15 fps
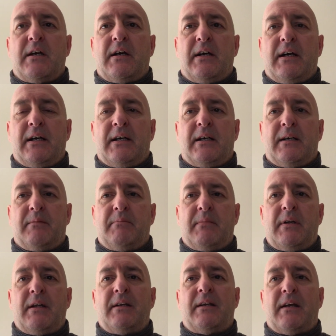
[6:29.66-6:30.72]

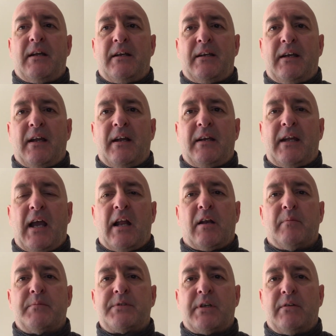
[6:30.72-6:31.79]
and gallop.